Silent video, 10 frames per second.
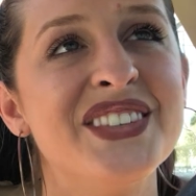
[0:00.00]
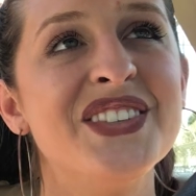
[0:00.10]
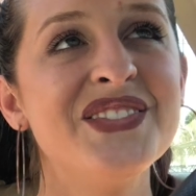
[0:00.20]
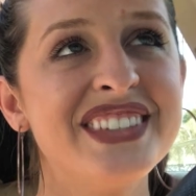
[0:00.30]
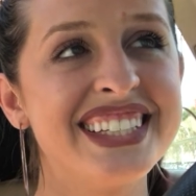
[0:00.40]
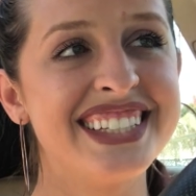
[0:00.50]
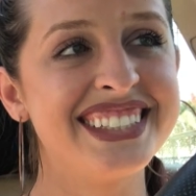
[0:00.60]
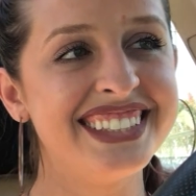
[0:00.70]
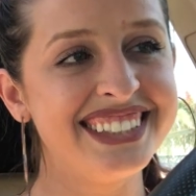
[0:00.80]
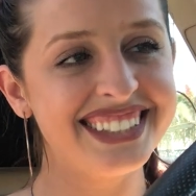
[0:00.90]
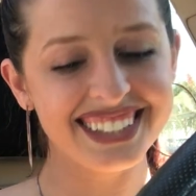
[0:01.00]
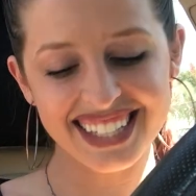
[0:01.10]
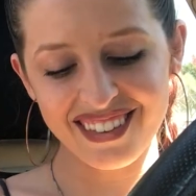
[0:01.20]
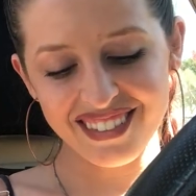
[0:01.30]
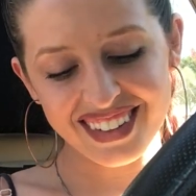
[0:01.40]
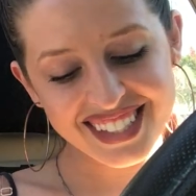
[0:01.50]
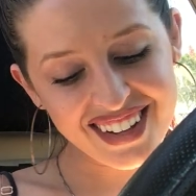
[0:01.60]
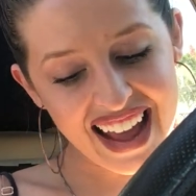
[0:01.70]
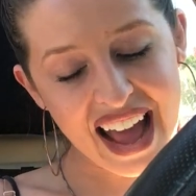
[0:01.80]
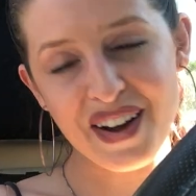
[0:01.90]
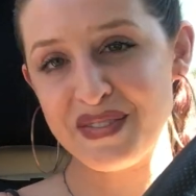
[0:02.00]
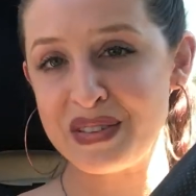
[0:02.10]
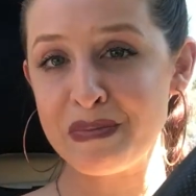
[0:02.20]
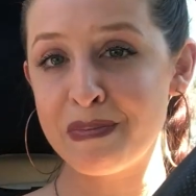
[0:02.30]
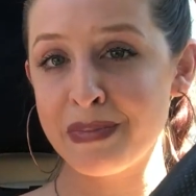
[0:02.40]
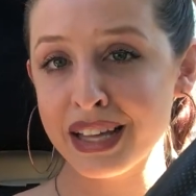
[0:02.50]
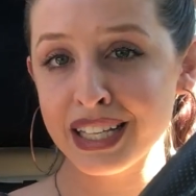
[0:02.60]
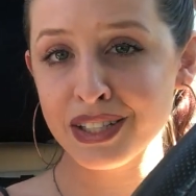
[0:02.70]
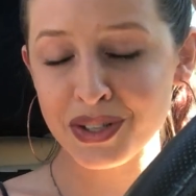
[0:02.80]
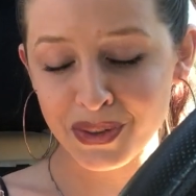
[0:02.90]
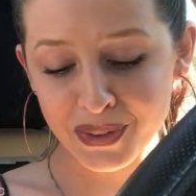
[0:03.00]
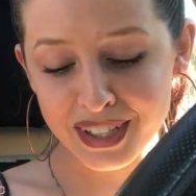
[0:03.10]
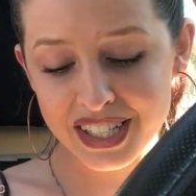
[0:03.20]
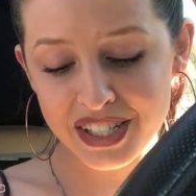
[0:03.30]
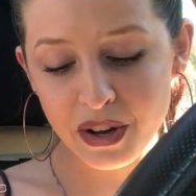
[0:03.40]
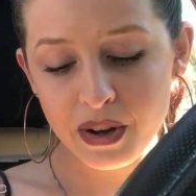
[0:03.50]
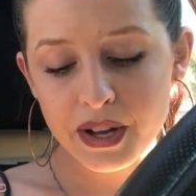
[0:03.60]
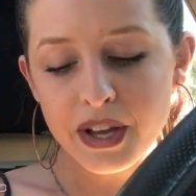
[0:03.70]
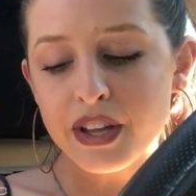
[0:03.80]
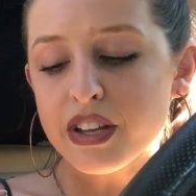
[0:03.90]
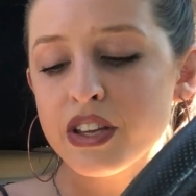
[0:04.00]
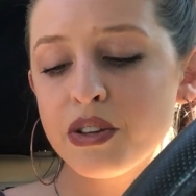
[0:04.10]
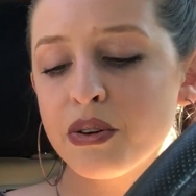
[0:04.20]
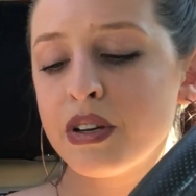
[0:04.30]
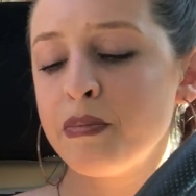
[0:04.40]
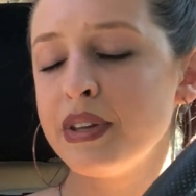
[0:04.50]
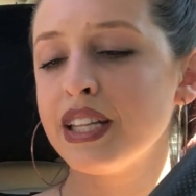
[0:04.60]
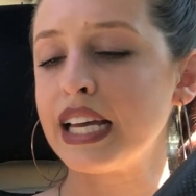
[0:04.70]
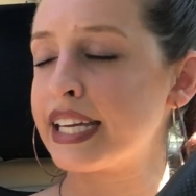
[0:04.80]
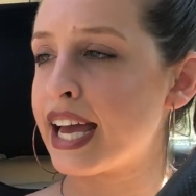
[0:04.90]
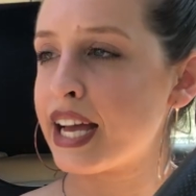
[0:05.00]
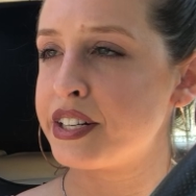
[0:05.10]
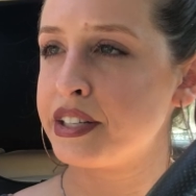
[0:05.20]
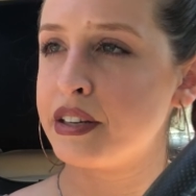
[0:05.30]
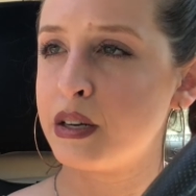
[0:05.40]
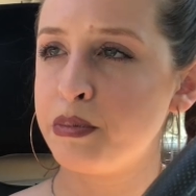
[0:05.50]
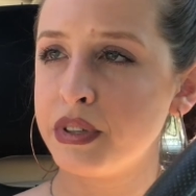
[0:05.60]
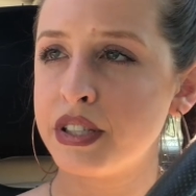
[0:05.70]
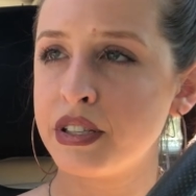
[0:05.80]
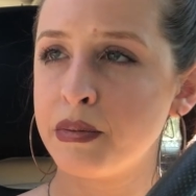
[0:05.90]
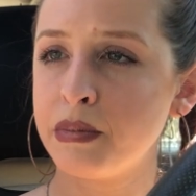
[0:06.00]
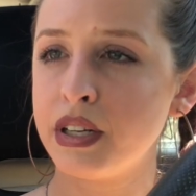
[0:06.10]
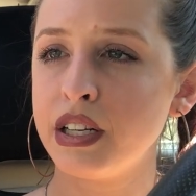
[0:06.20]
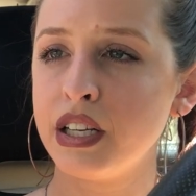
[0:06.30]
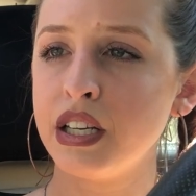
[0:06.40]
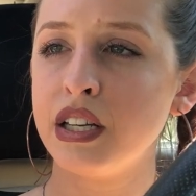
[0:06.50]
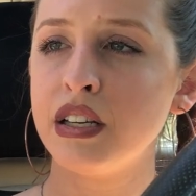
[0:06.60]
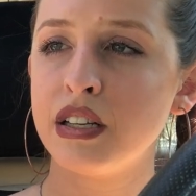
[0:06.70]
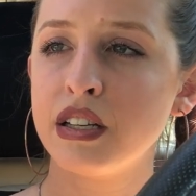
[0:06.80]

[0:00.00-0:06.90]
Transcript: Oh my god, I so how have you been, Taurus? So you could be like catching up with somebody